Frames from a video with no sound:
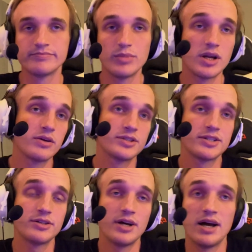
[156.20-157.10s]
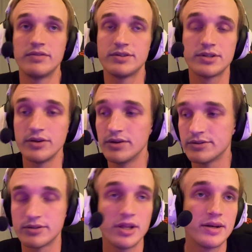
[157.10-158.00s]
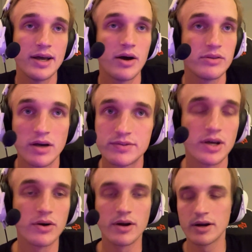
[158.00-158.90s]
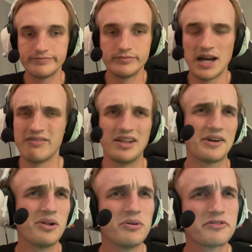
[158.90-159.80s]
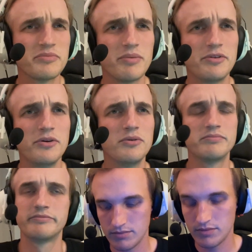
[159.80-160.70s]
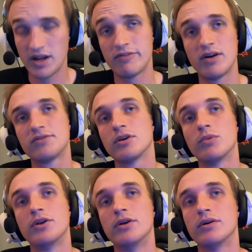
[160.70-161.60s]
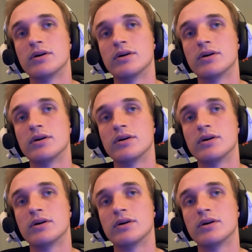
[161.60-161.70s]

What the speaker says: but others I still have and still use and lend out. Love Selkirk. I have a lot of clothes from them too, but I found someone new.